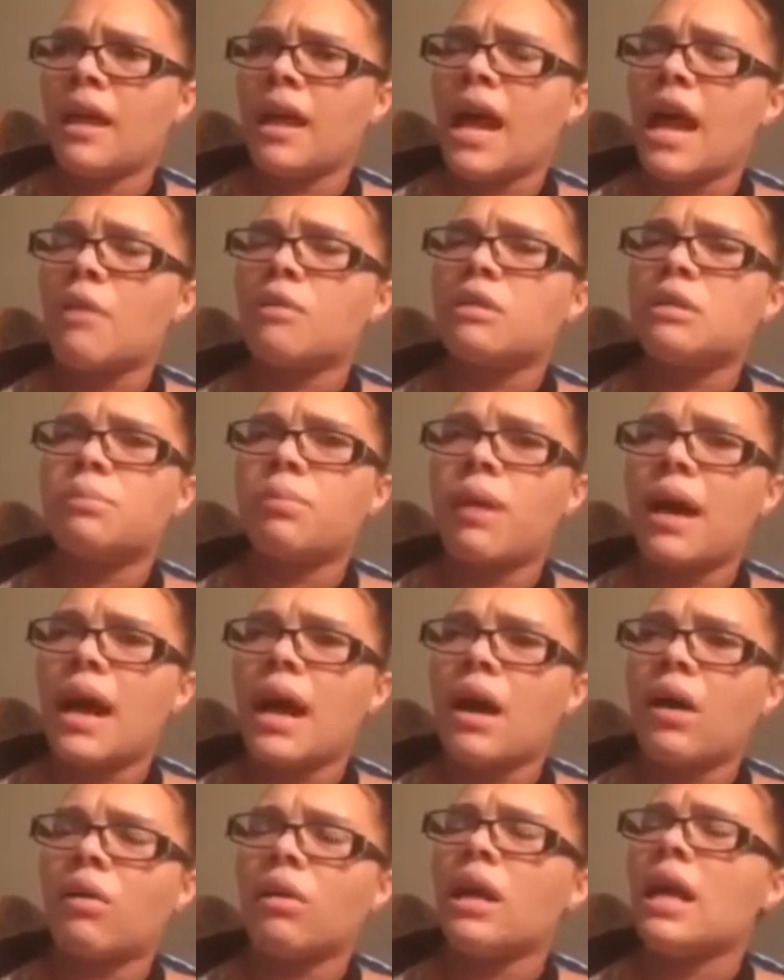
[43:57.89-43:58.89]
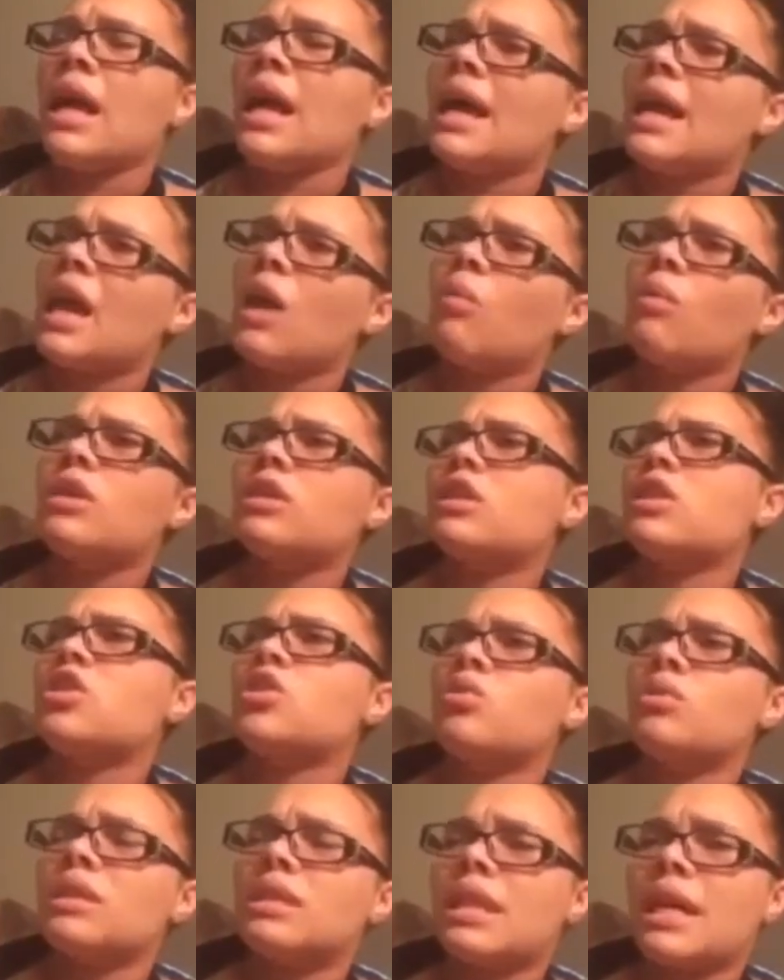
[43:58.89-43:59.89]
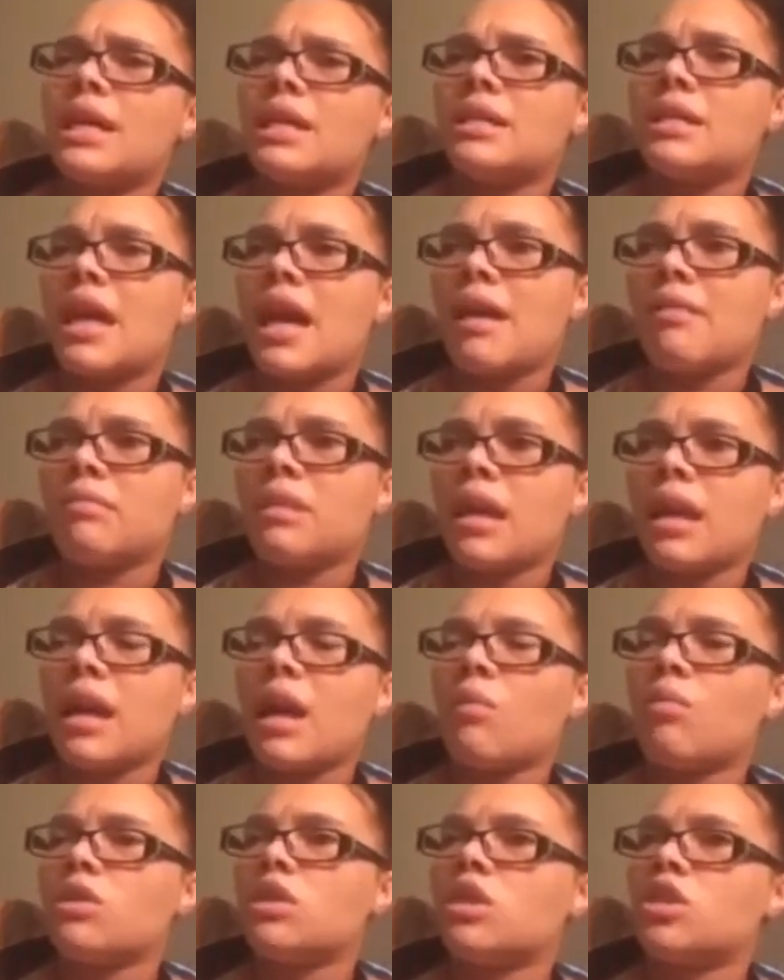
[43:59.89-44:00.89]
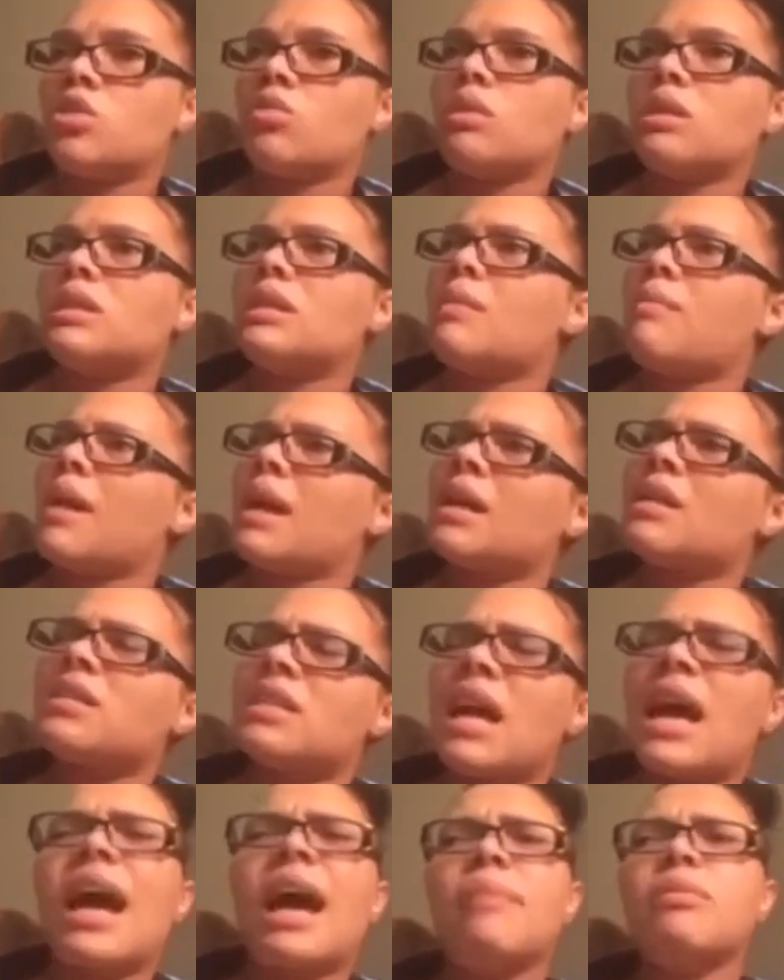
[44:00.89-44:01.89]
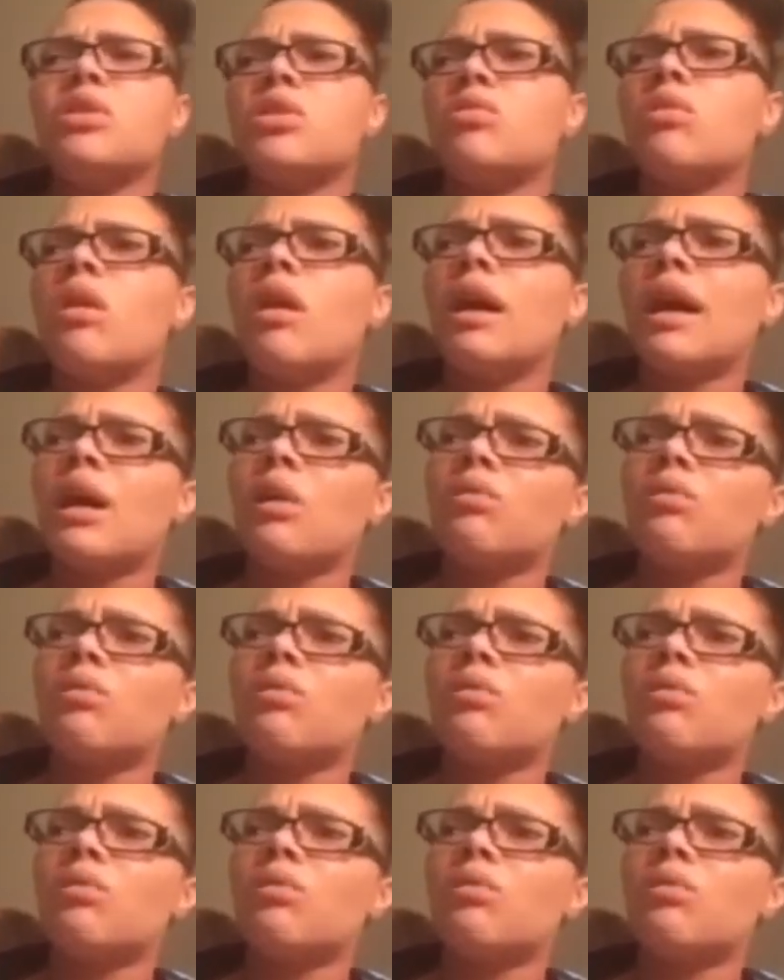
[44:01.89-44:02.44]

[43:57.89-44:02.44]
I was proud. And I wish that you could say the same thing. I wish that you could sit back and say, I'm strong.